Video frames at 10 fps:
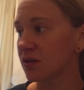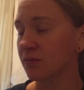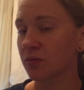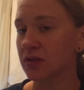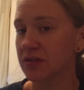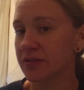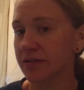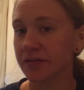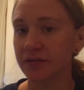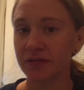the boys
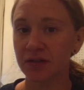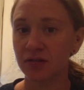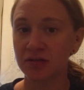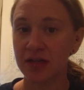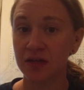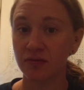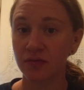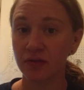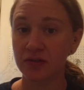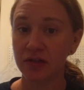are entertained
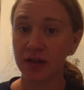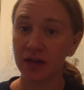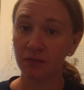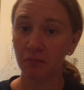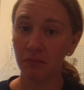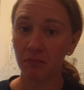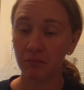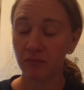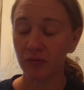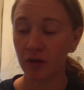for a second.
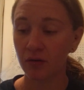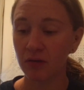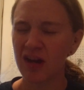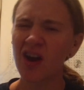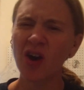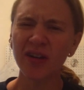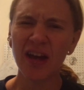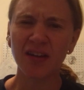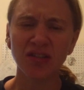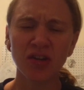So, oh
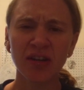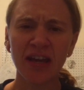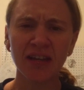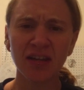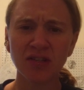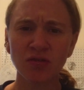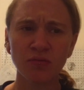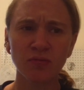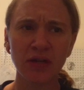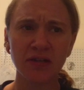yeah, Tony had like
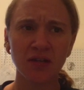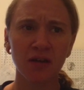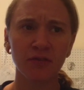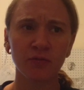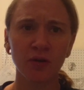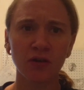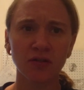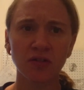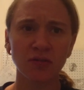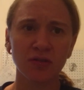two weeks off of work
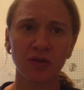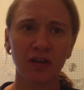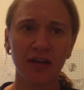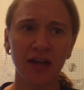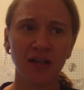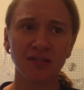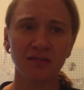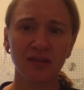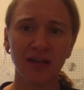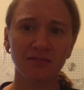too, so I kind of
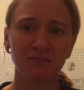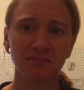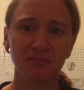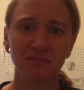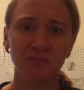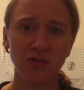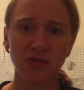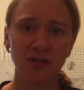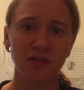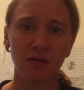like was
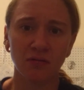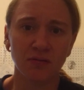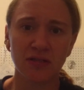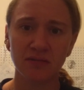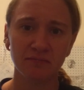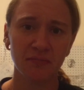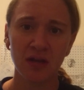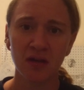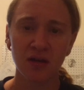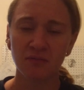just always
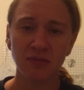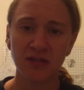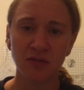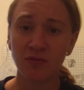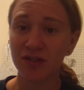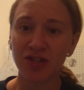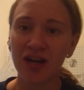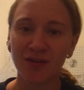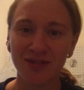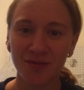busy with a
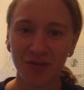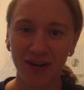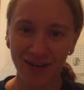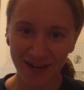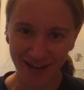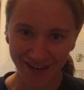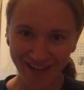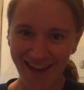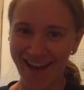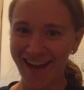child somewhere, get
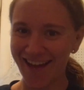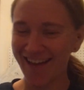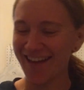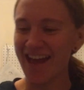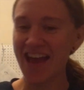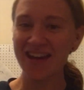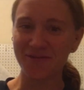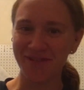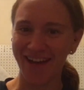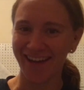it?
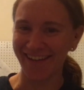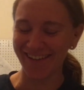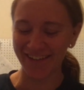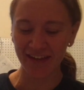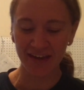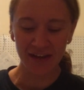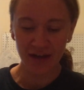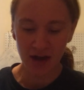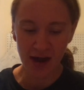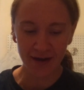Anyway,
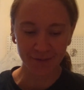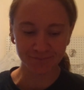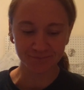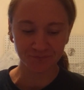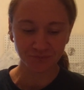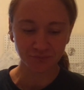um,